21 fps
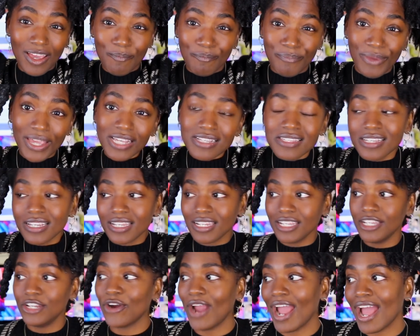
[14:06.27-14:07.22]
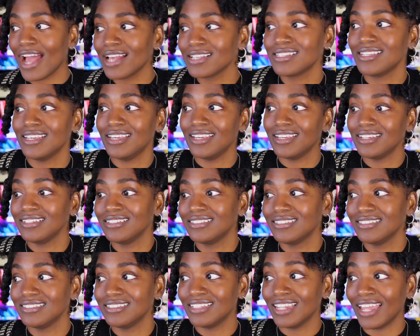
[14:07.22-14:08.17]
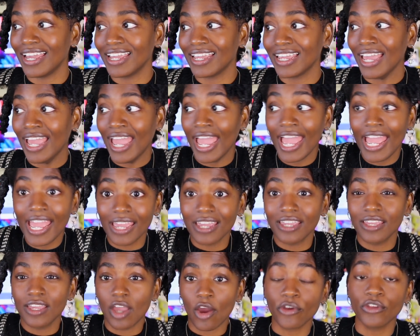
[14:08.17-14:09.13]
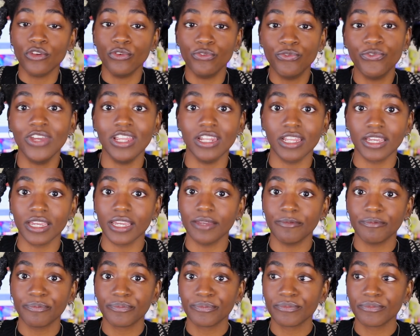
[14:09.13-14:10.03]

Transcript: Basically, you're asking like, hey, are you feeling it?